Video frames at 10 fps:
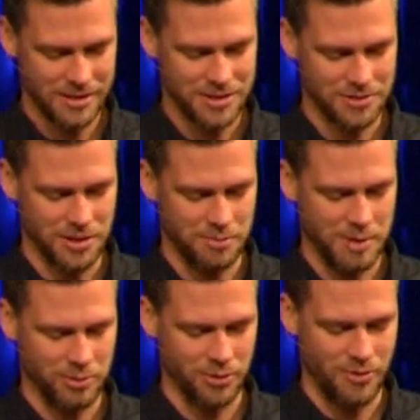so that the
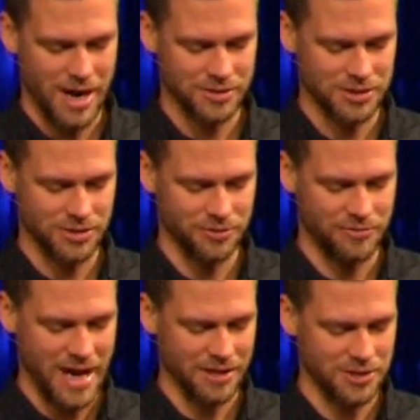people around you
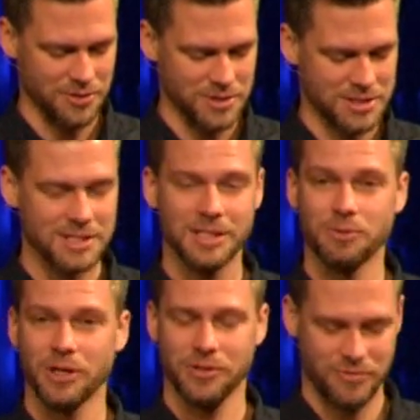value and see
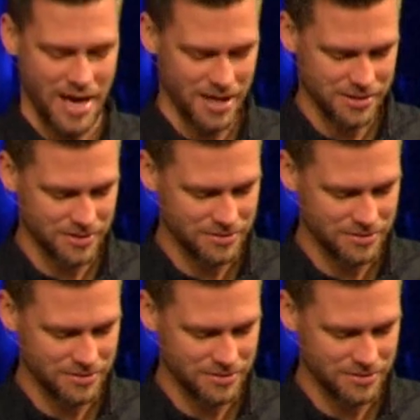what you value.